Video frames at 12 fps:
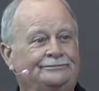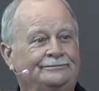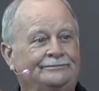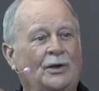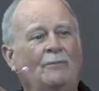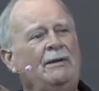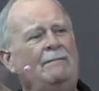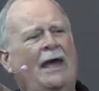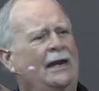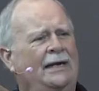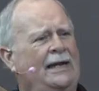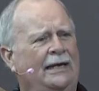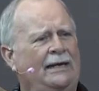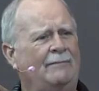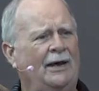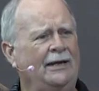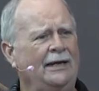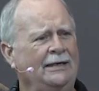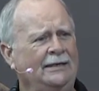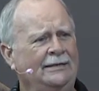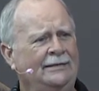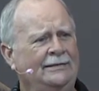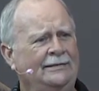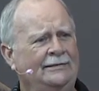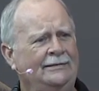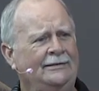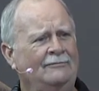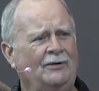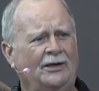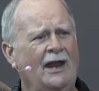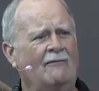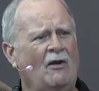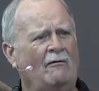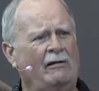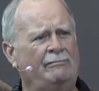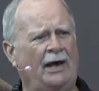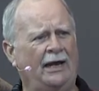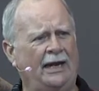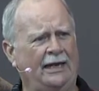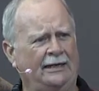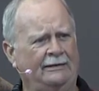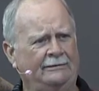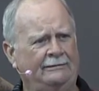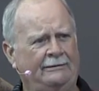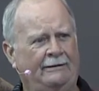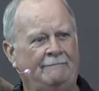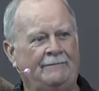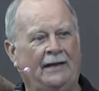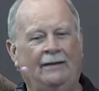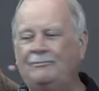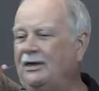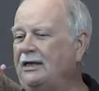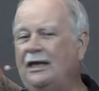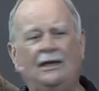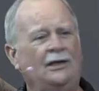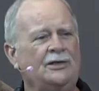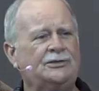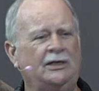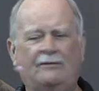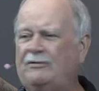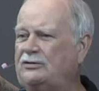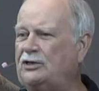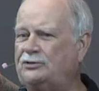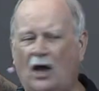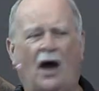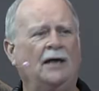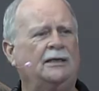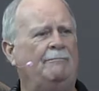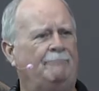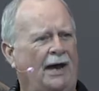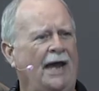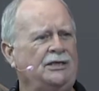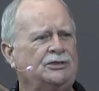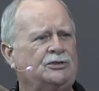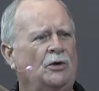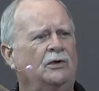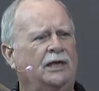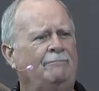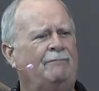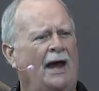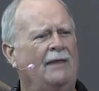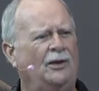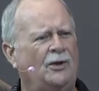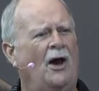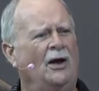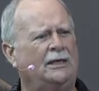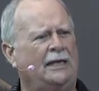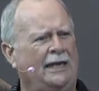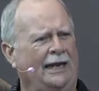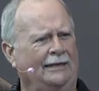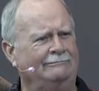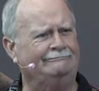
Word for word: Don't be mad at anybody. Forgive everybody. But it, listen, if it's a dog that bites, don't get by the dog again.